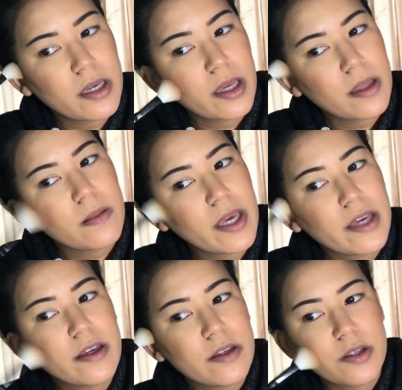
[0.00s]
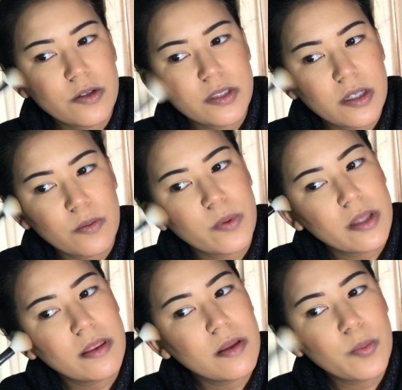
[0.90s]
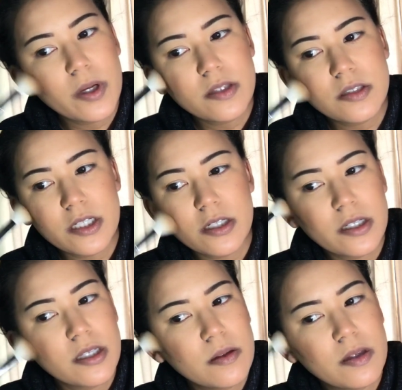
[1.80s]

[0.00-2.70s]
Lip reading: And like you did with the bronzer,